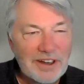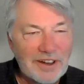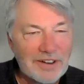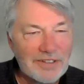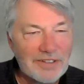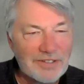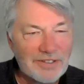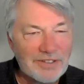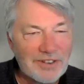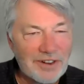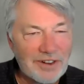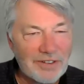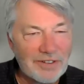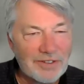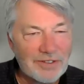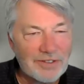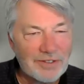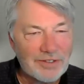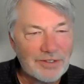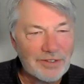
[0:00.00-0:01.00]
of
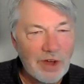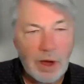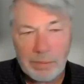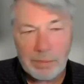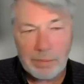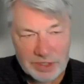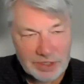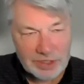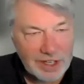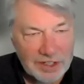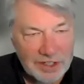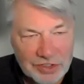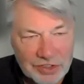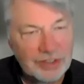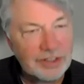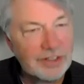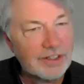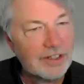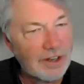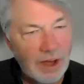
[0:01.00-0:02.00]
of
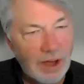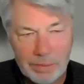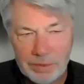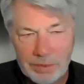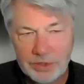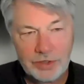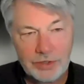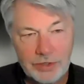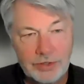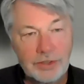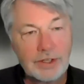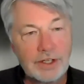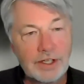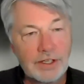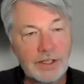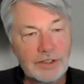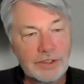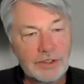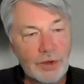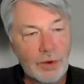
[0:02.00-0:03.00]
compensation and
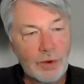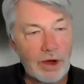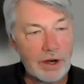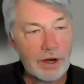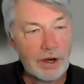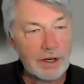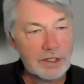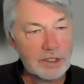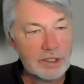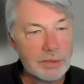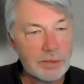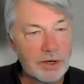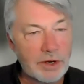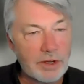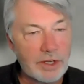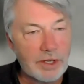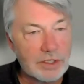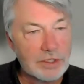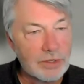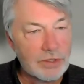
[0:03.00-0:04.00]
opportunity and so on and
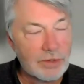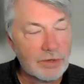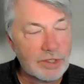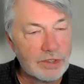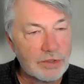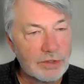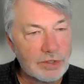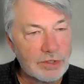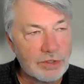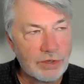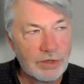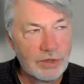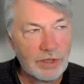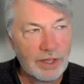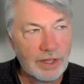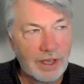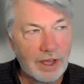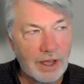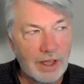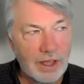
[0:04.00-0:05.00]
experience so it's so it's
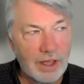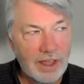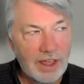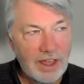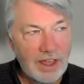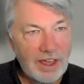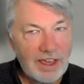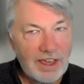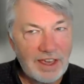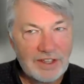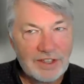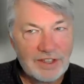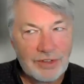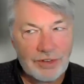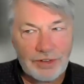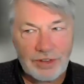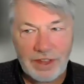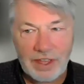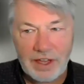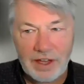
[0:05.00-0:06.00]
certainly a it's
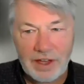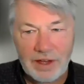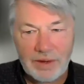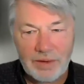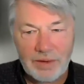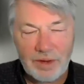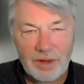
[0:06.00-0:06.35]
certainly a,